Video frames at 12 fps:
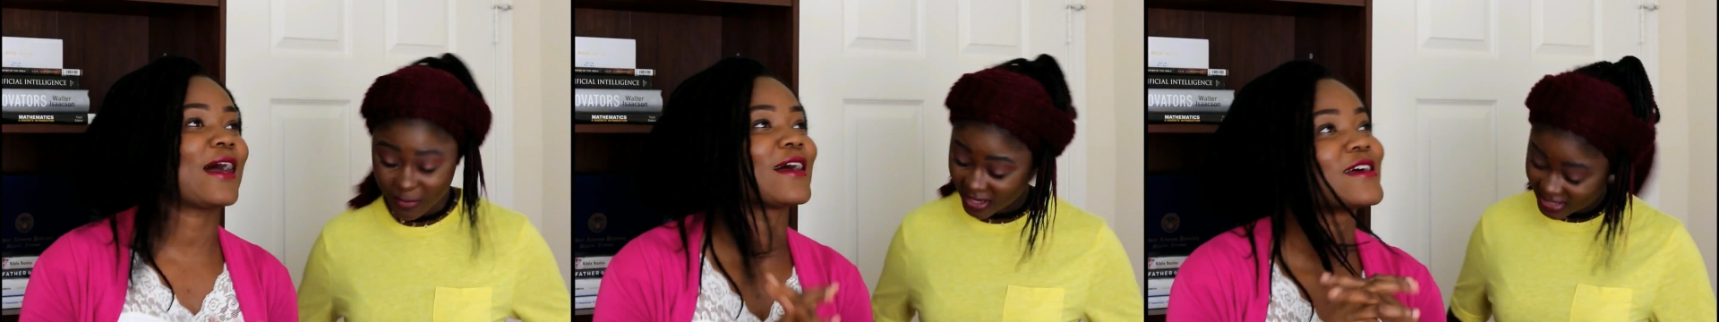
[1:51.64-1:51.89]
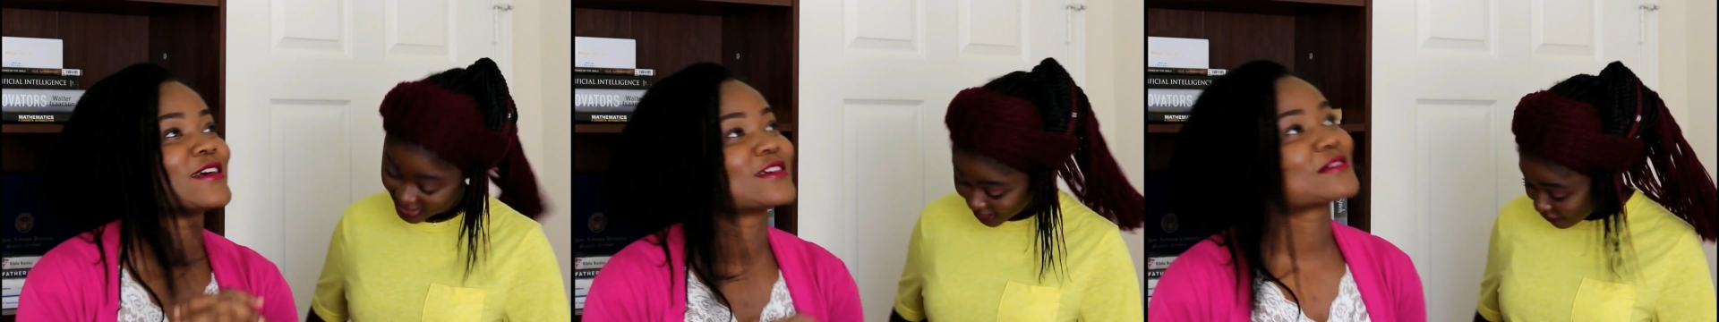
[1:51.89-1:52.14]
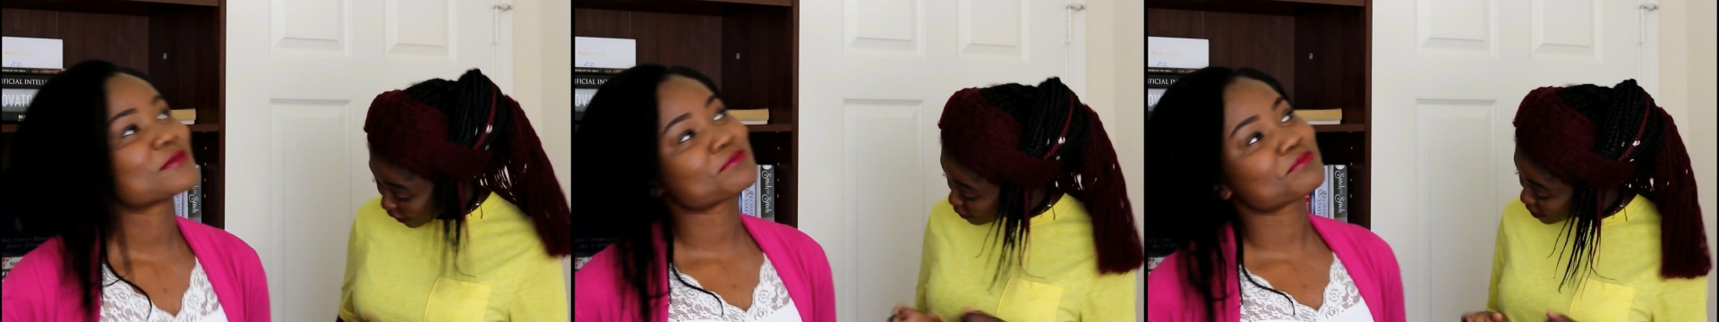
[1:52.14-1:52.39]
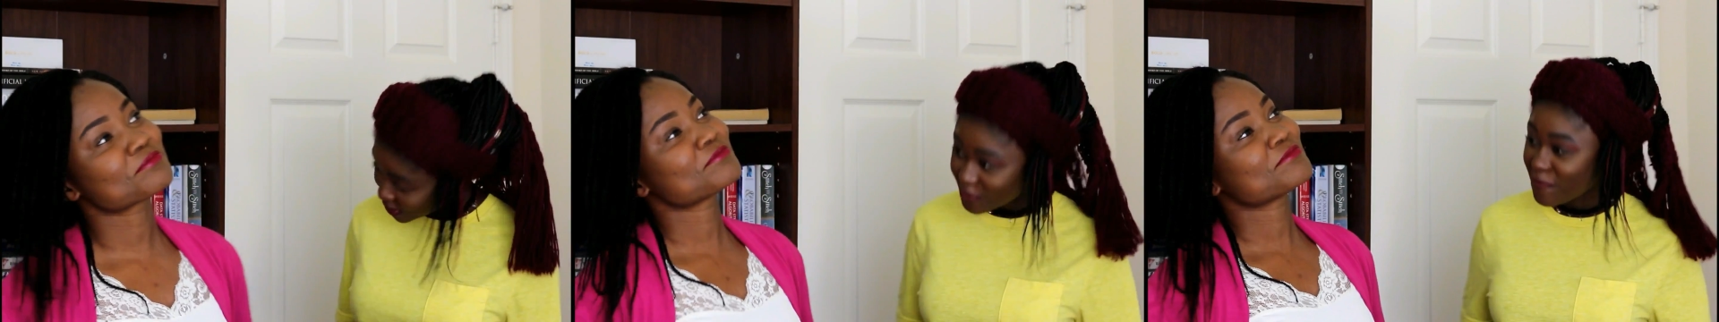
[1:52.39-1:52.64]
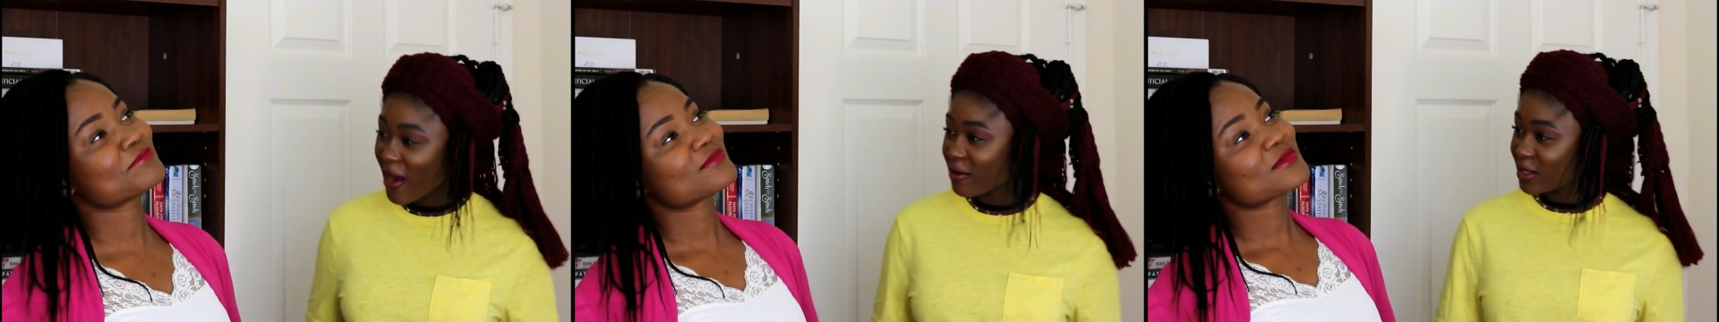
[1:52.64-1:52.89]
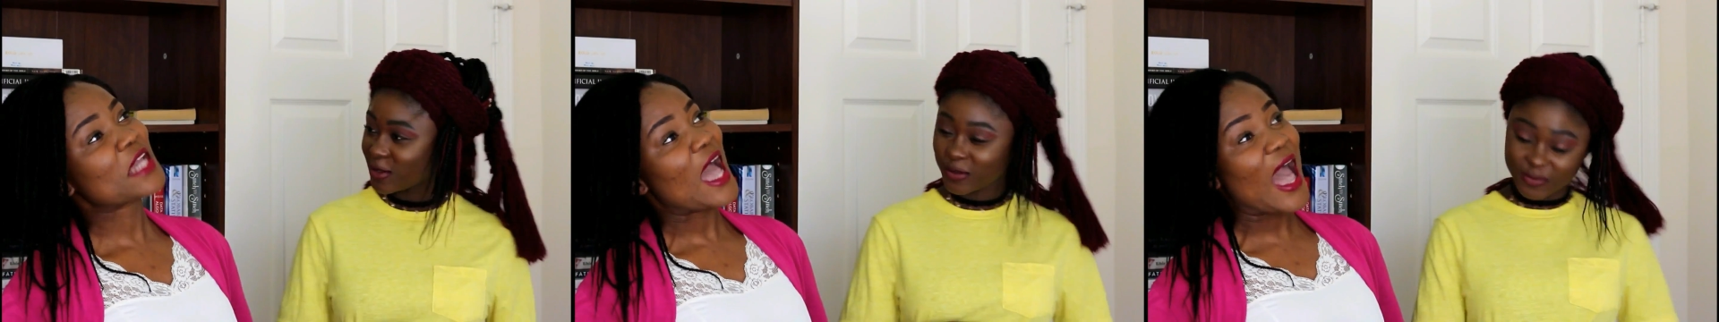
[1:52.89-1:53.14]
Speaker 1: my sister, very mm. soon, very
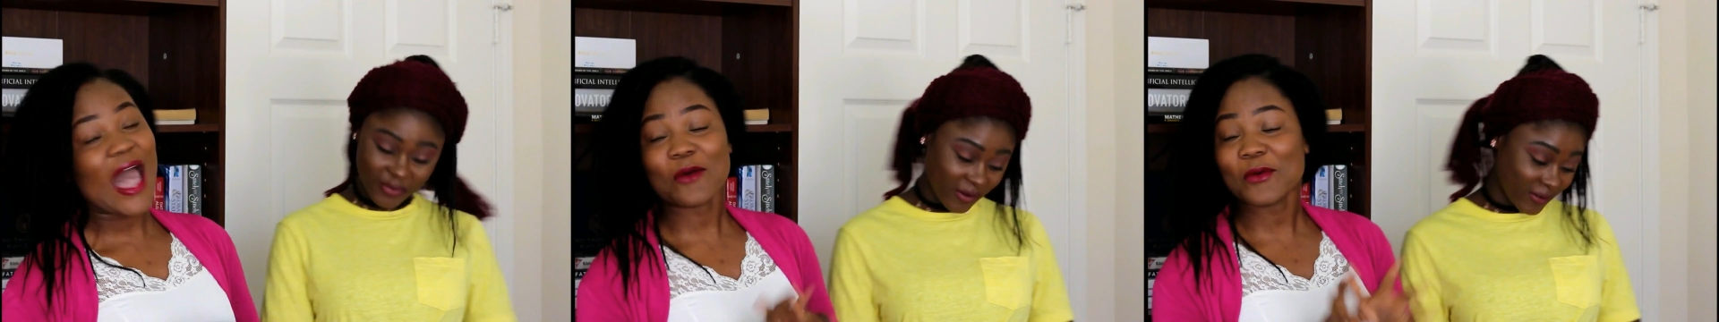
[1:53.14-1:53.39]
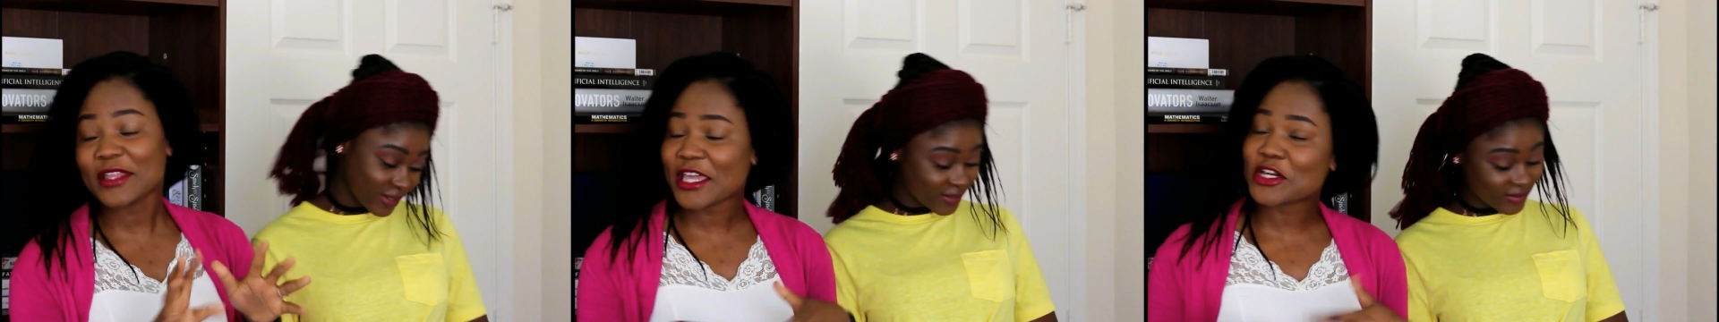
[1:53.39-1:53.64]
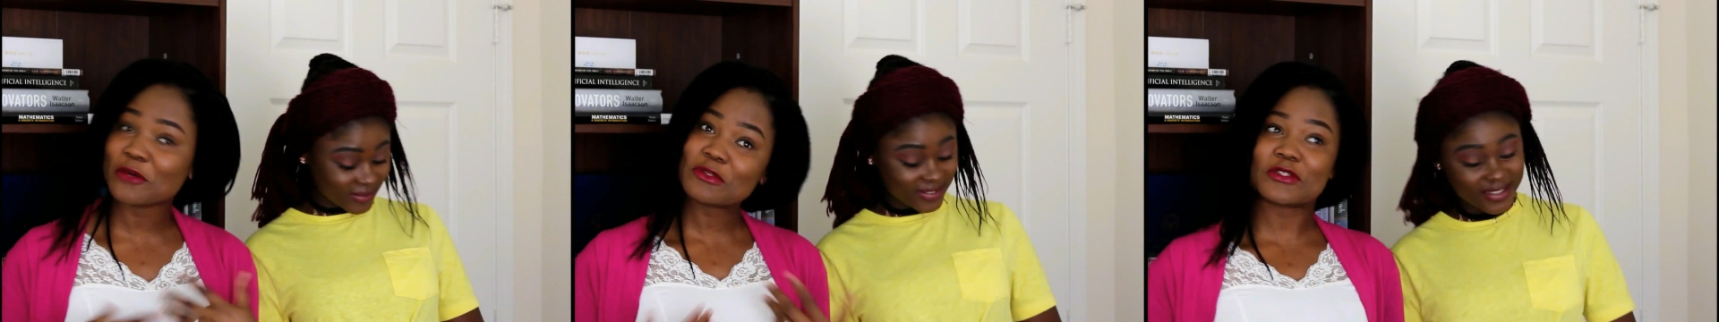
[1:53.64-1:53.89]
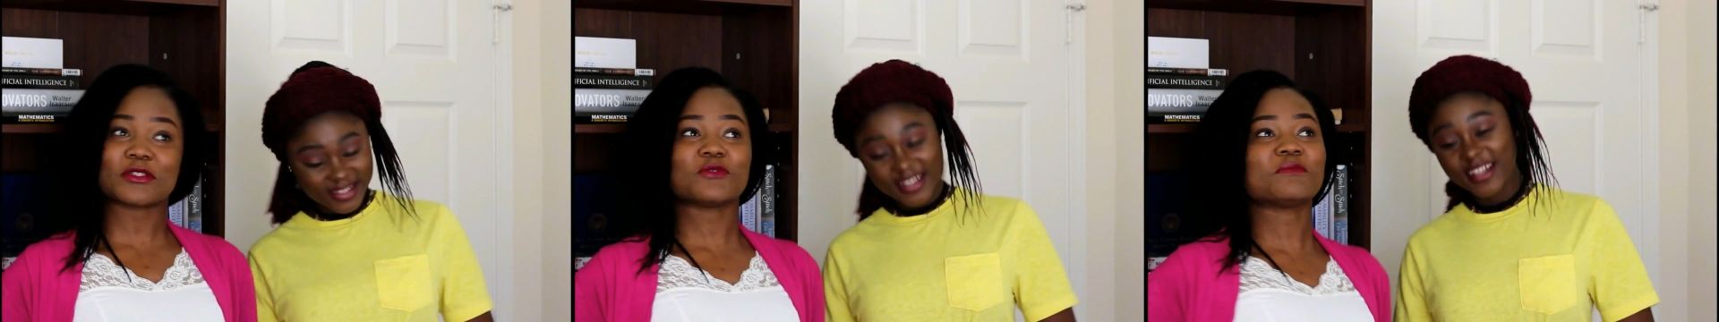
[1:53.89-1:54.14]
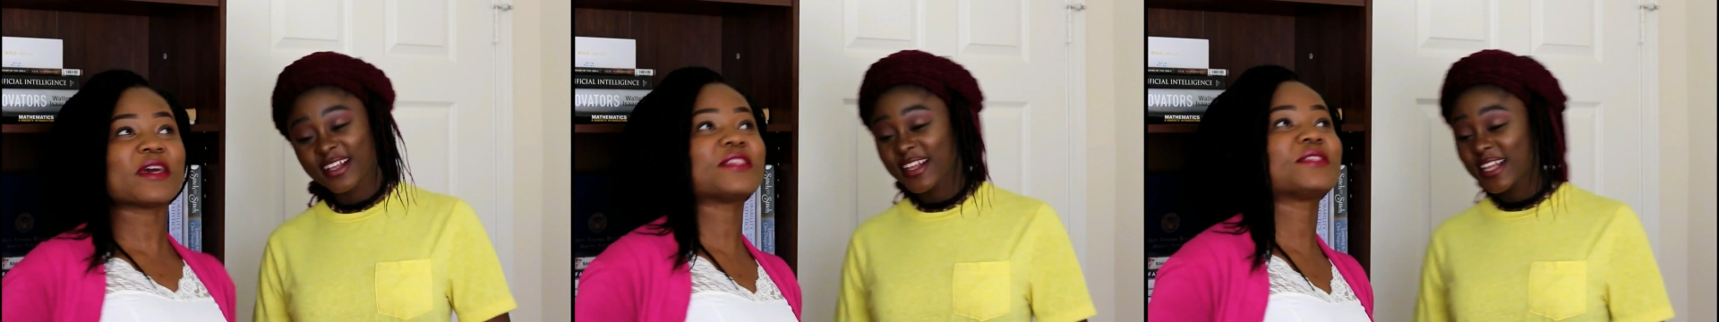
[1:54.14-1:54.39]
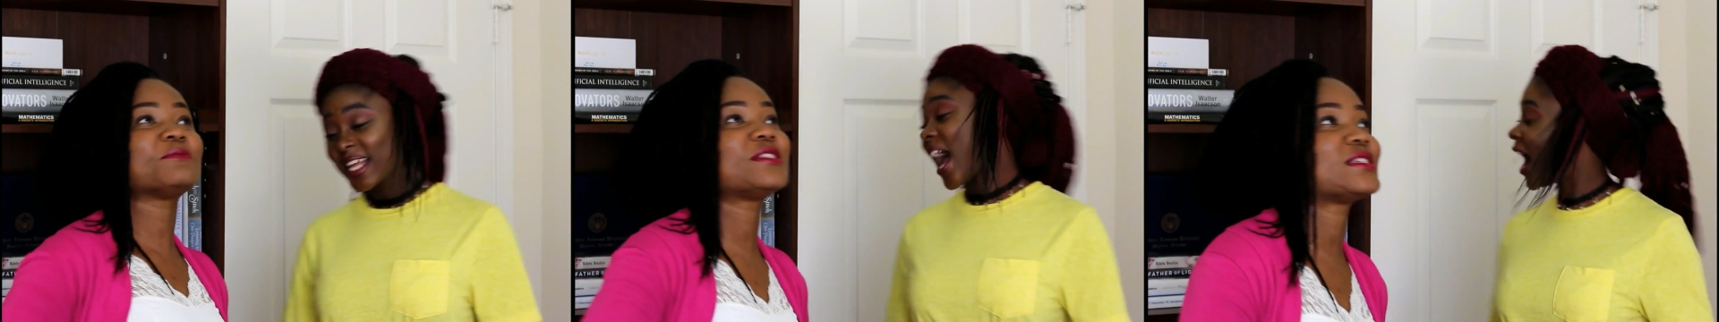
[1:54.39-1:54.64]
soon. Ah, very when soon. are you coming to the women's
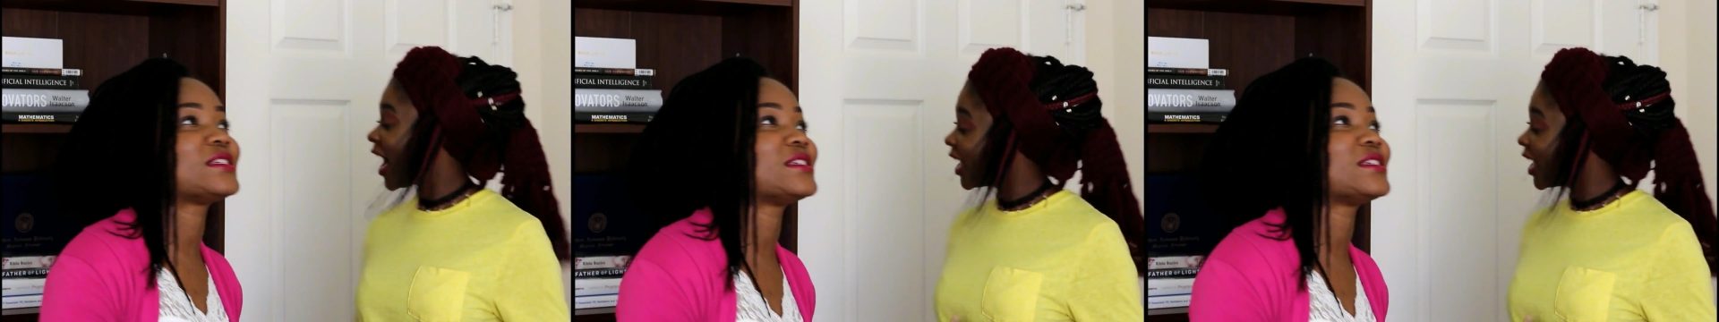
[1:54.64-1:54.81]
meeting? Ah,